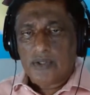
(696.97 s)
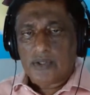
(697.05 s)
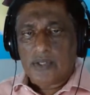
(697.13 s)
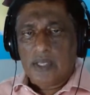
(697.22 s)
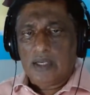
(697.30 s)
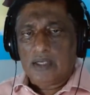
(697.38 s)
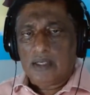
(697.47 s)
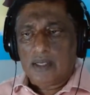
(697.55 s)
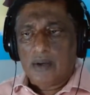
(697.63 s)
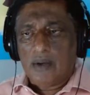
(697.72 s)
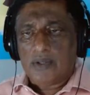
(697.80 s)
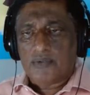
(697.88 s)
So that
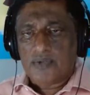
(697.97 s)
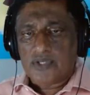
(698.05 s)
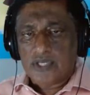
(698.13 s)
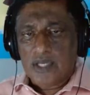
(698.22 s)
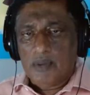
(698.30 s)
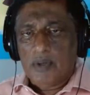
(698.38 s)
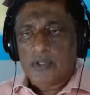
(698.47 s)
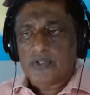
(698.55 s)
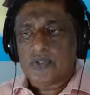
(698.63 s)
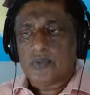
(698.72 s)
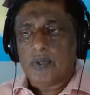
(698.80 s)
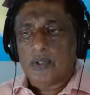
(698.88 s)
calls for
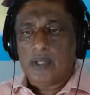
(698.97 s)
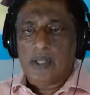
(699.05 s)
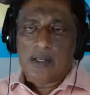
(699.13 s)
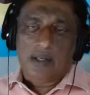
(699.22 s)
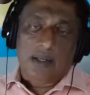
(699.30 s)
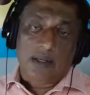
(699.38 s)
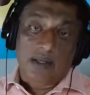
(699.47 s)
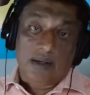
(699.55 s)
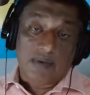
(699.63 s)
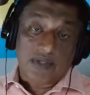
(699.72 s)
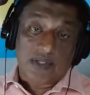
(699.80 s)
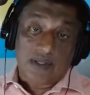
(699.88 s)
serious, what in
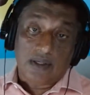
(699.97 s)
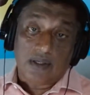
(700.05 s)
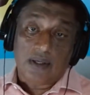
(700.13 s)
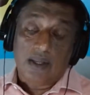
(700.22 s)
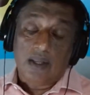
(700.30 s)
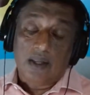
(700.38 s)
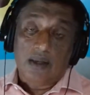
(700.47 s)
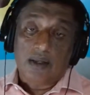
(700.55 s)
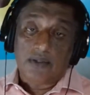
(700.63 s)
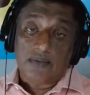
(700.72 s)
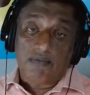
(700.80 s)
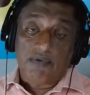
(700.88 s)
the Christian
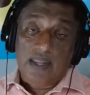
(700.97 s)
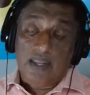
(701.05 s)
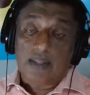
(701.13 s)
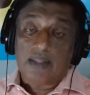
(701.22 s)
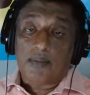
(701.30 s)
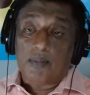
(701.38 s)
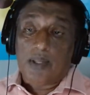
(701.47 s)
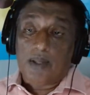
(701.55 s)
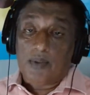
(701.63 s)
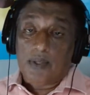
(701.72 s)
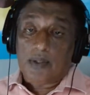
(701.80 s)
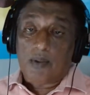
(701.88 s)
faith,
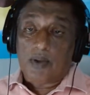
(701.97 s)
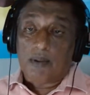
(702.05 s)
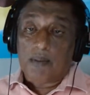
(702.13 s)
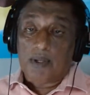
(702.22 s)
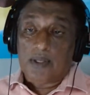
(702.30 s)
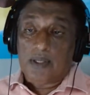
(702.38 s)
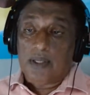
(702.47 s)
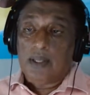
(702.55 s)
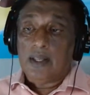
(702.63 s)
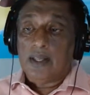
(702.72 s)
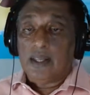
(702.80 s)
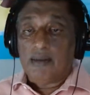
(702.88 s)
we talk about
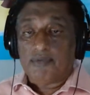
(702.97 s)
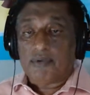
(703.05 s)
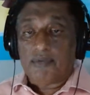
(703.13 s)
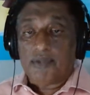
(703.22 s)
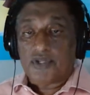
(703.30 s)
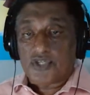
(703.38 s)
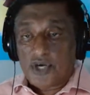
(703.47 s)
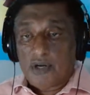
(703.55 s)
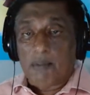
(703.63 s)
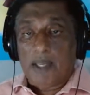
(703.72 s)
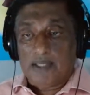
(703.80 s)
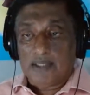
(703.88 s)
the gift of
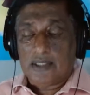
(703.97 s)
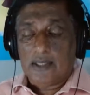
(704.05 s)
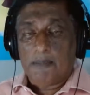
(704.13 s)
discernment.